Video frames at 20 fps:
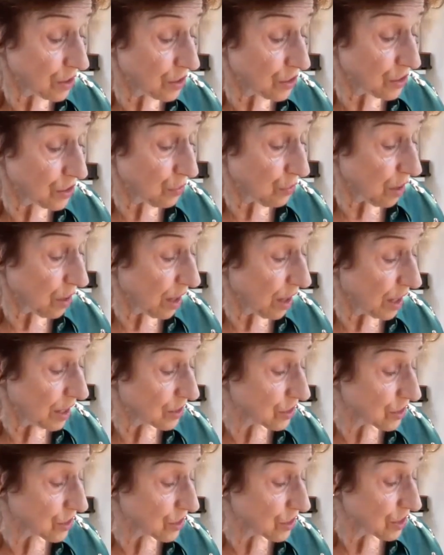to
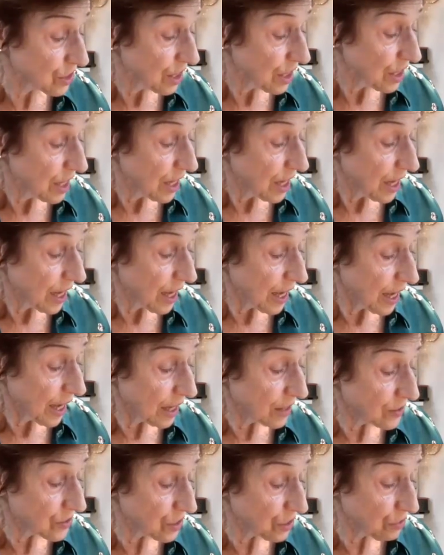us
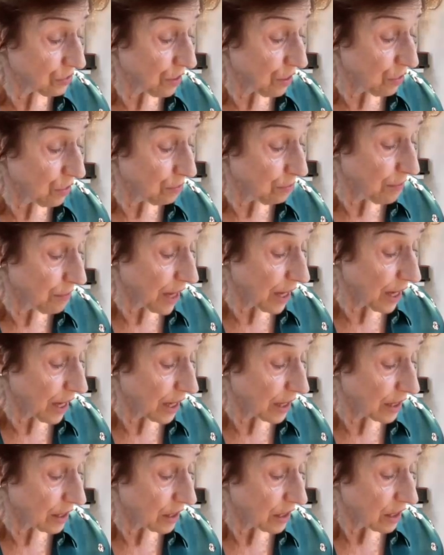as a grown
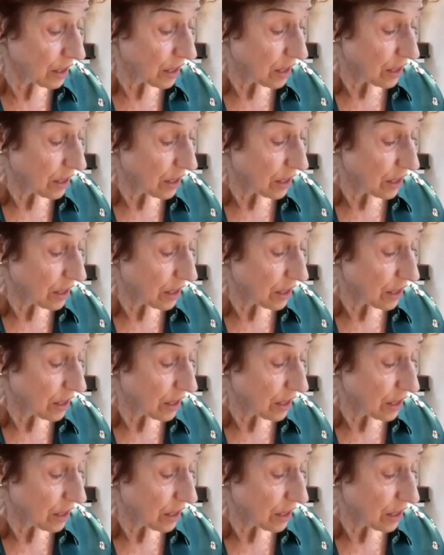man.